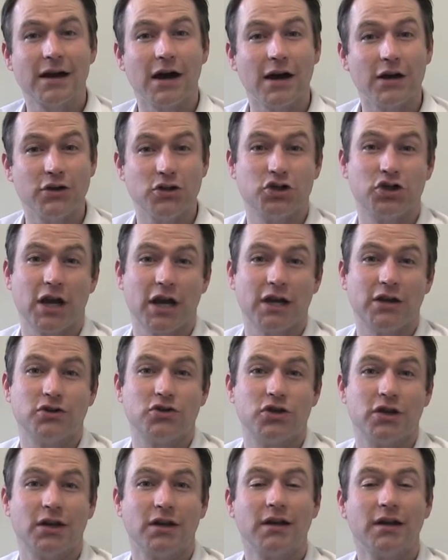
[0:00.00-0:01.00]

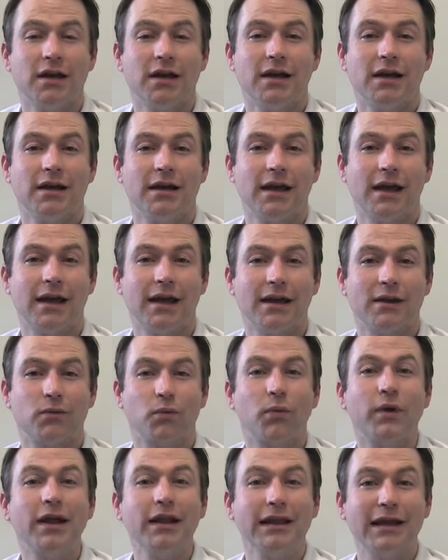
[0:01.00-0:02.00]
unchanging,
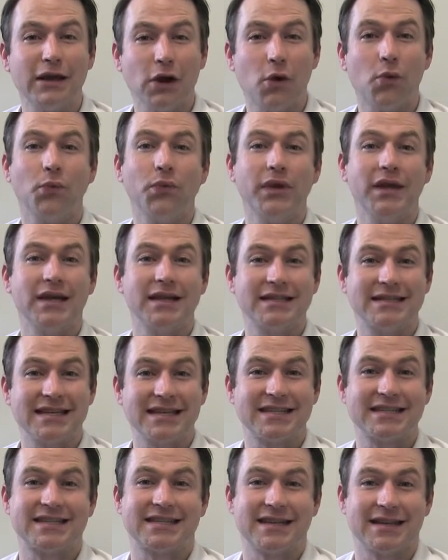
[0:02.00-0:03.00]
and really only
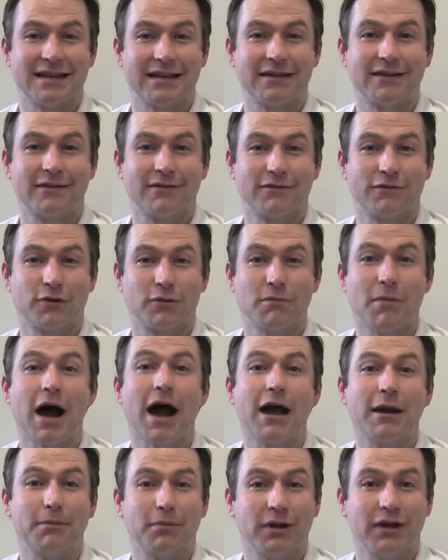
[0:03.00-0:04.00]
existing for
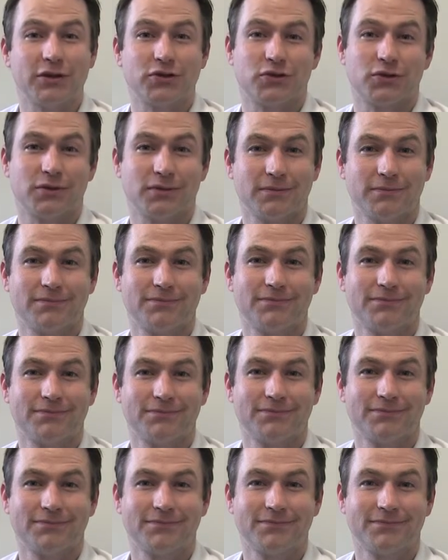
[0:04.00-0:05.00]
my pleasure.
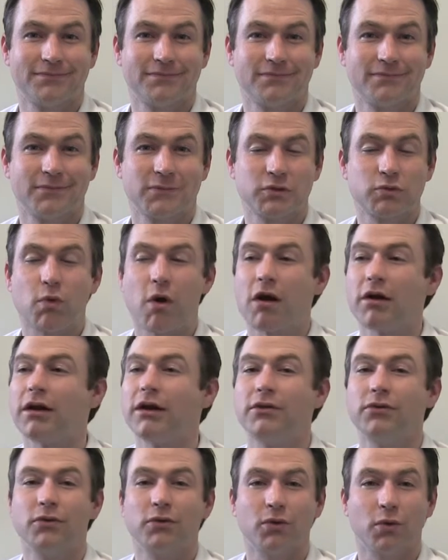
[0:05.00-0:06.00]
It's
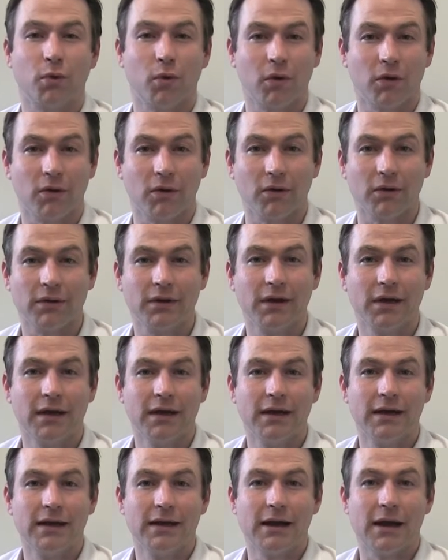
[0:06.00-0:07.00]
walking through the world
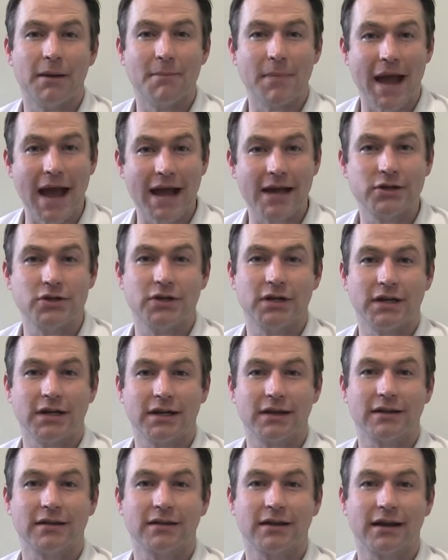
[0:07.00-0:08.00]

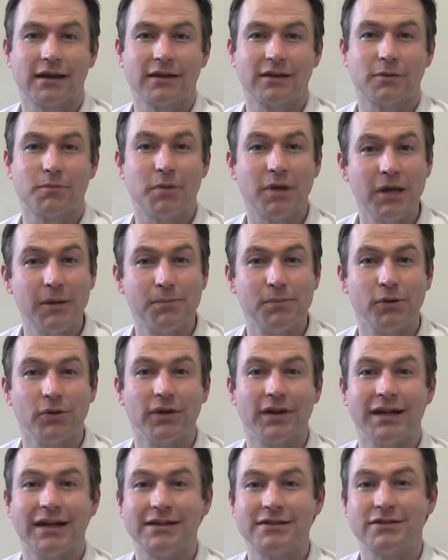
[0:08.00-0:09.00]
imagining that the
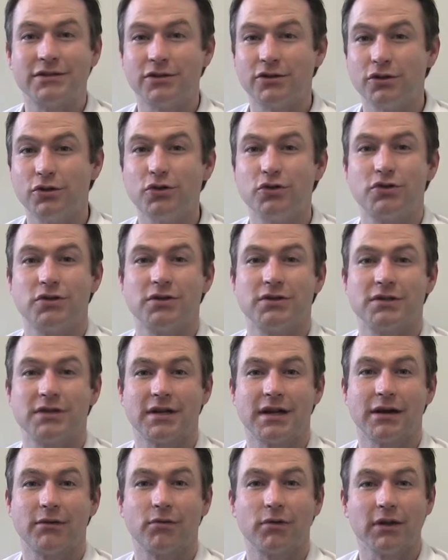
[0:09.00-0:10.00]
people and institutions
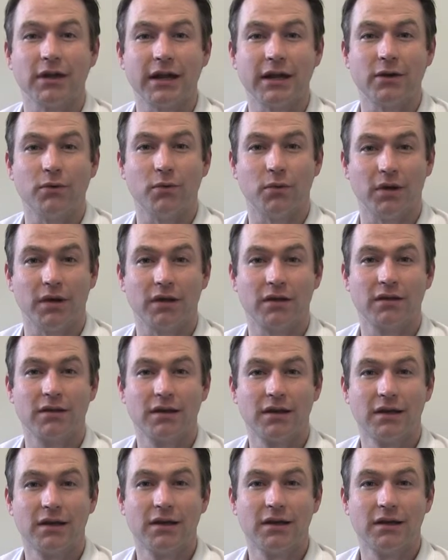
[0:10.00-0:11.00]
that I relate with
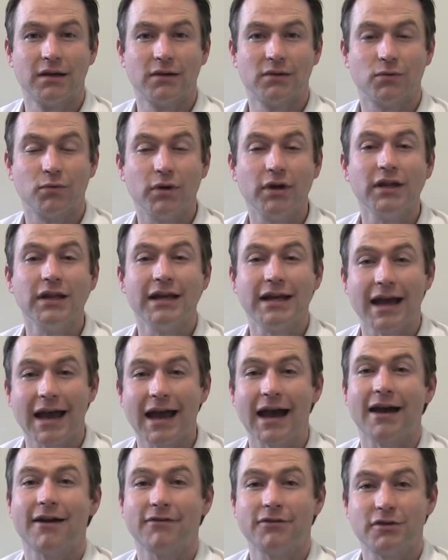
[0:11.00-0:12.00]
really
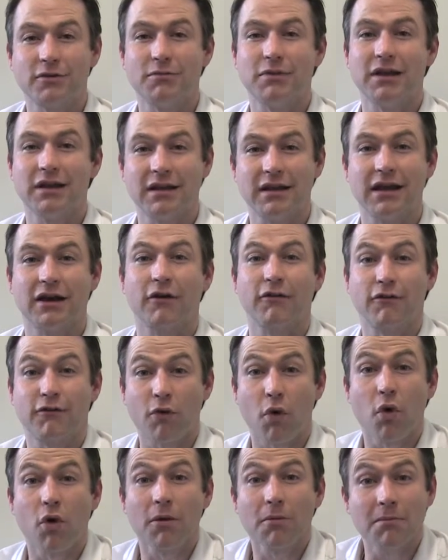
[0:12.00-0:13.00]
have to be there
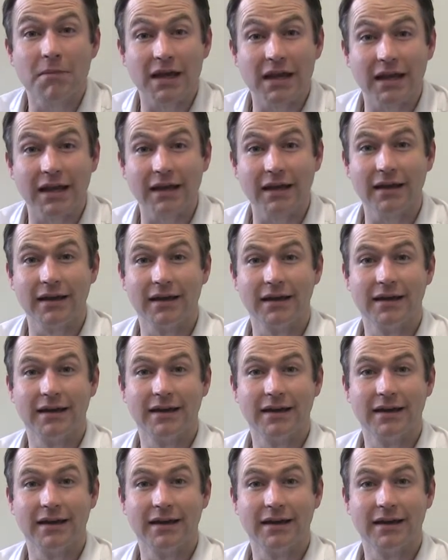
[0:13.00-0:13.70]
for me